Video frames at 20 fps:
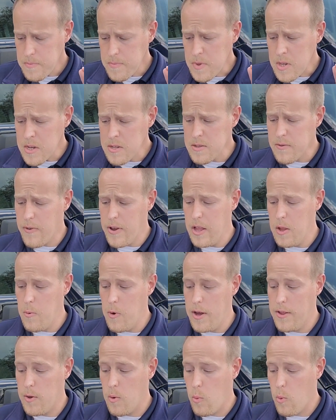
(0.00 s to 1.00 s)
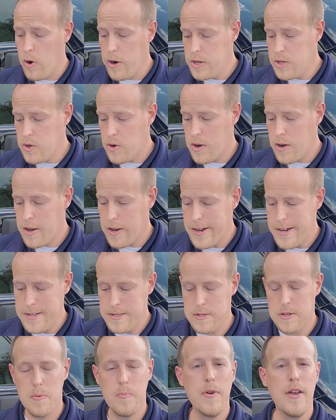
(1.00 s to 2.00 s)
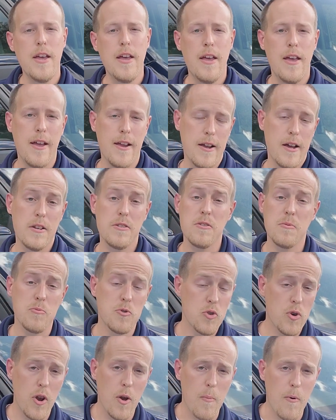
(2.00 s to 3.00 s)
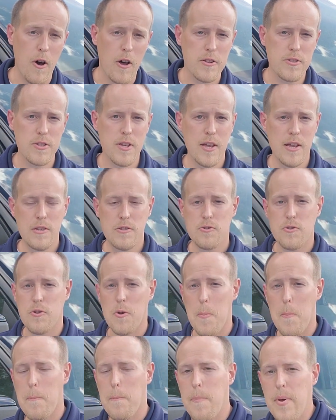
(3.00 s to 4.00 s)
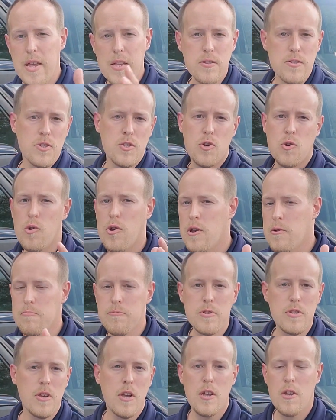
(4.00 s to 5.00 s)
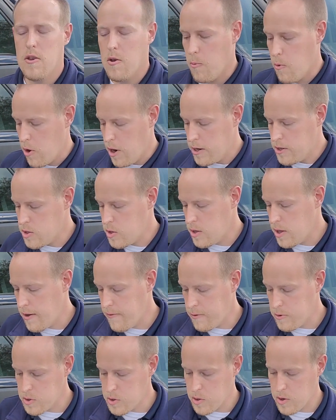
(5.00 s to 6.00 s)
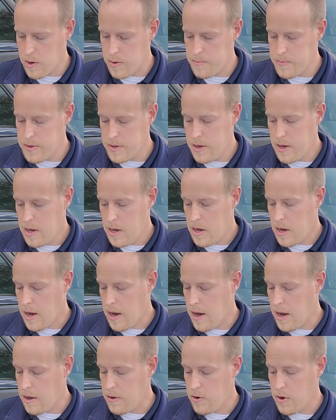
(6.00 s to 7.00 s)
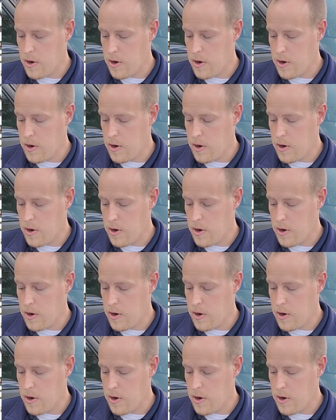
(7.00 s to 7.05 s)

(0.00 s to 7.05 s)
It's available on the work truck, custom, and custom Trail Boss. So your base trims, your more entry-level trims, you're